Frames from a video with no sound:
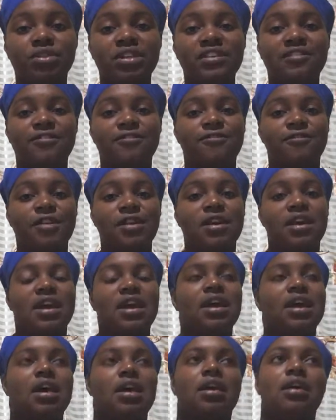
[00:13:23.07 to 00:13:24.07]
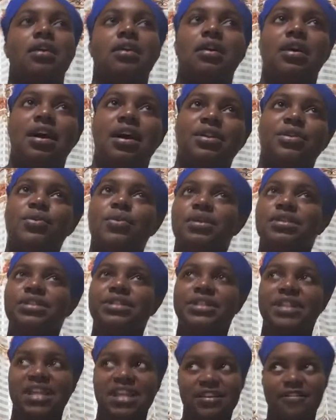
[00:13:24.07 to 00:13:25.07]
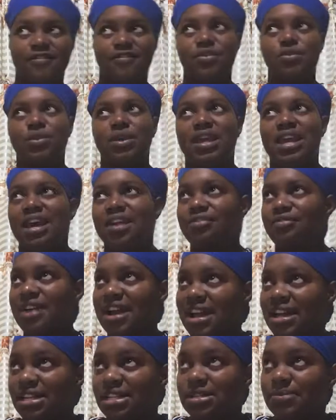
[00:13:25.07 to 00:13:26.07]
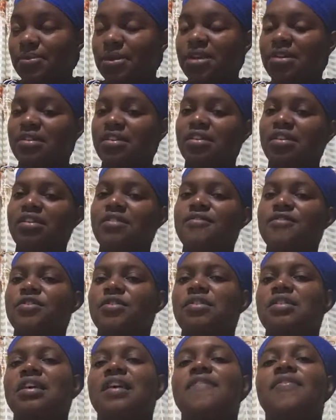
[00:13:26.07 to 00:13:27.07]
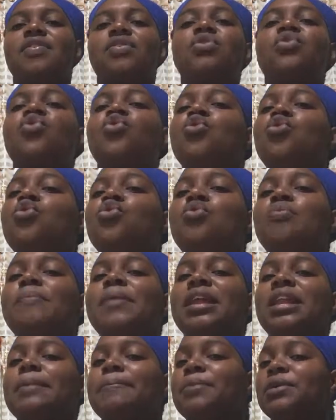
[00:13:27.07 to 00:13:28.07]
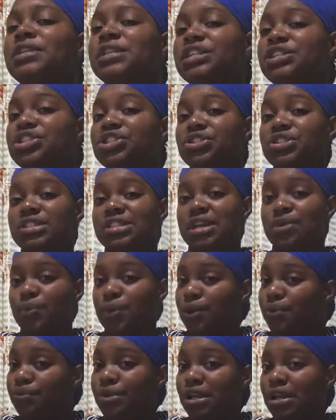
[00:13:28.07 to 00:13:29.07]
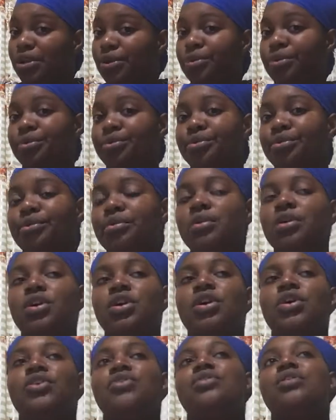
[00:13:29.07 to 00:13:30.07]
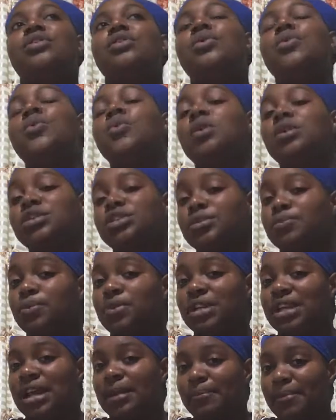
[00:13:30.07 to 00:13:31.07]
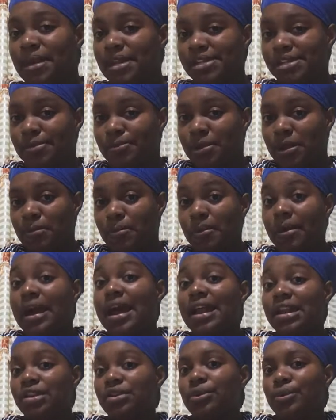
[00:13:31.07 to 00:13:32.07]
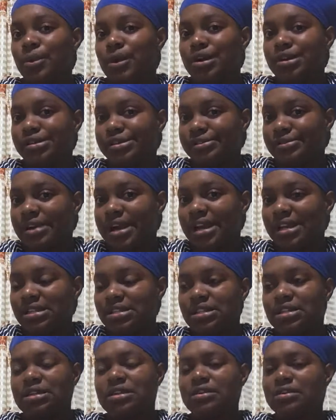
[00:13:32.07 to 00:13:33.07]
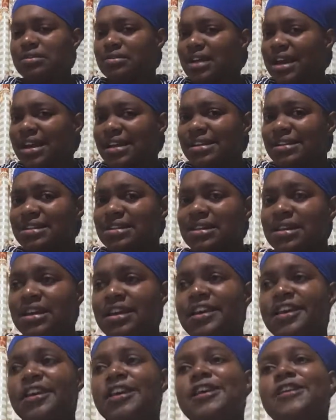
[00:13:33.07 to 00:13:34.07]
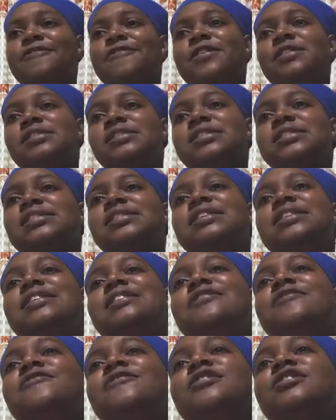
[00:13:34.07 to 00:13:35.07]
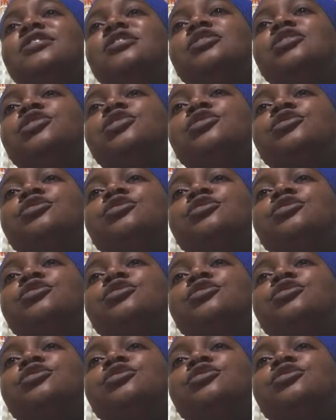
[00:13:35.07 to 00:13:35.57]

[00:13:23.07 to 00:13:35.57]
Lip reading: you want to, if I don't want to say if you can write, because a lot of us have so many potentials and we really don't know. So you want to put that pen to paper and you want to write. Right. If it